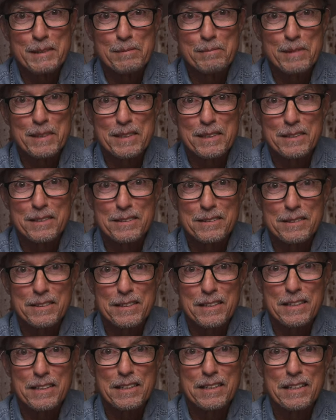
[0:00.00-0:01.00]
because
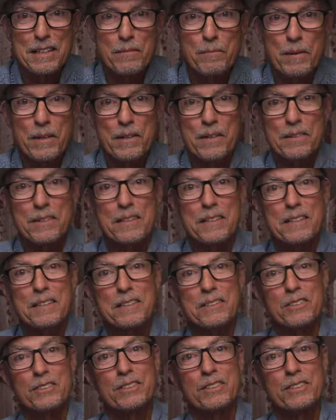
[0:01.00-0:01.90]
apparently there are